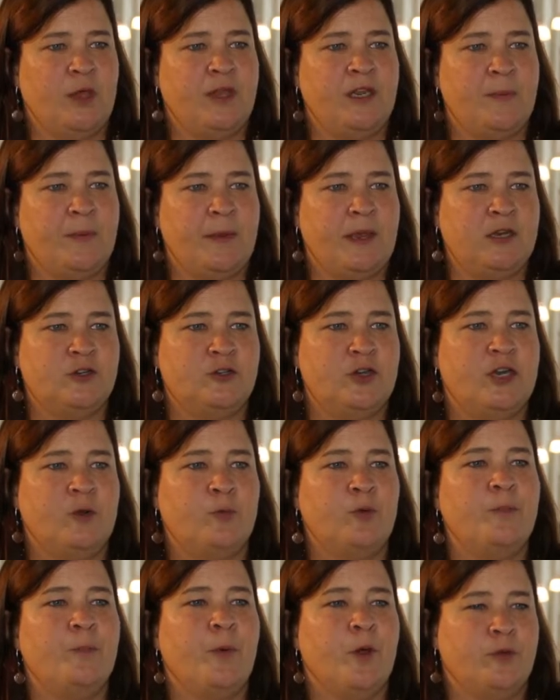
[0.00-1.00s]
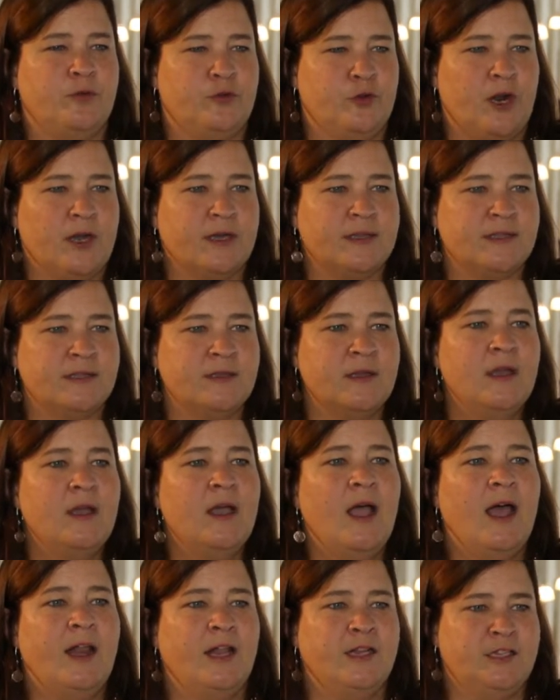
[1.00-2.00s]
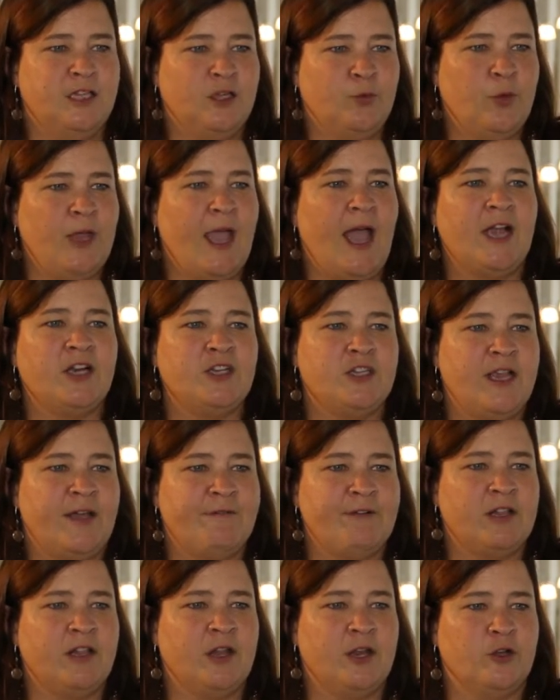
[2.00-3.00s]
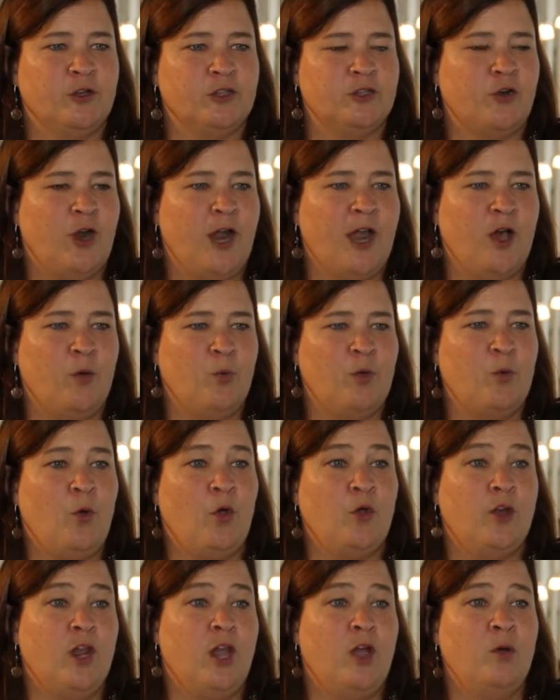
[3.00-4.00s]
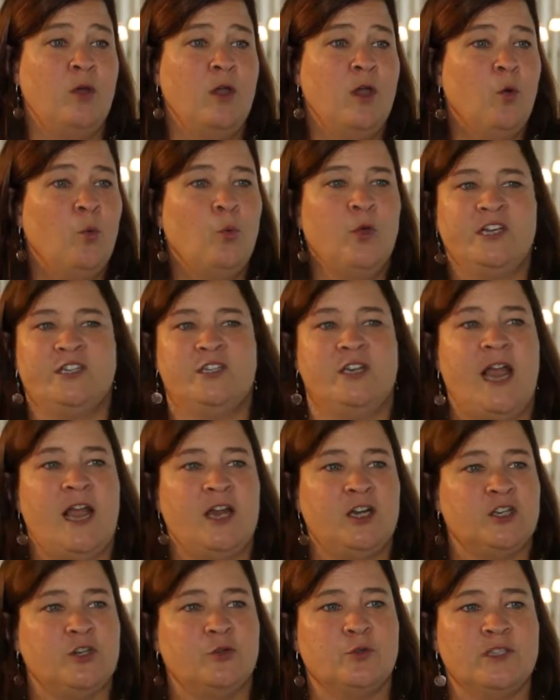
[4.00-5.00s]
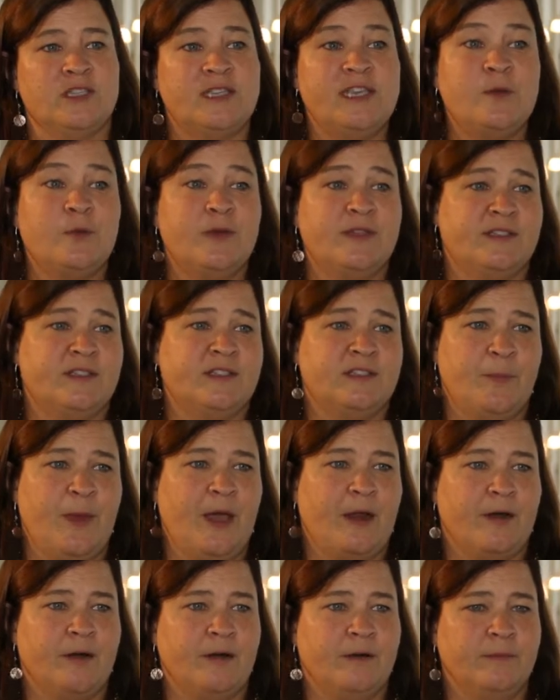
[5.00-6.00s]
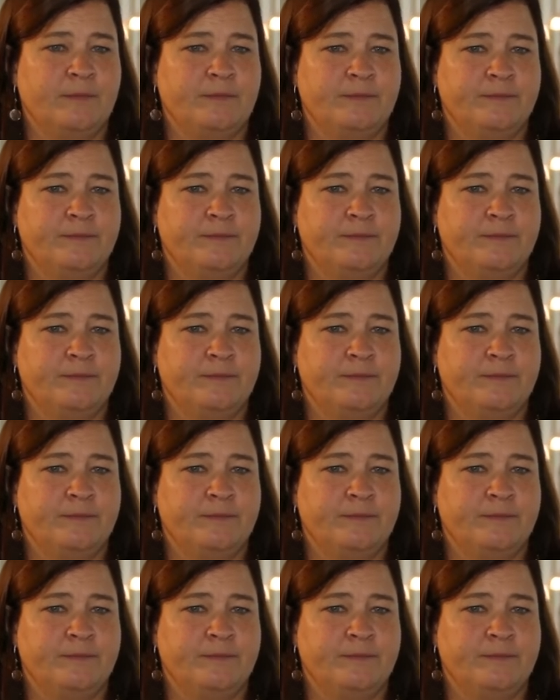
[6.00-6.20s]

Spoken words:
will end up being treated with both drugs, and until we actually have a clinical trial, we won't know which actual sequence is better.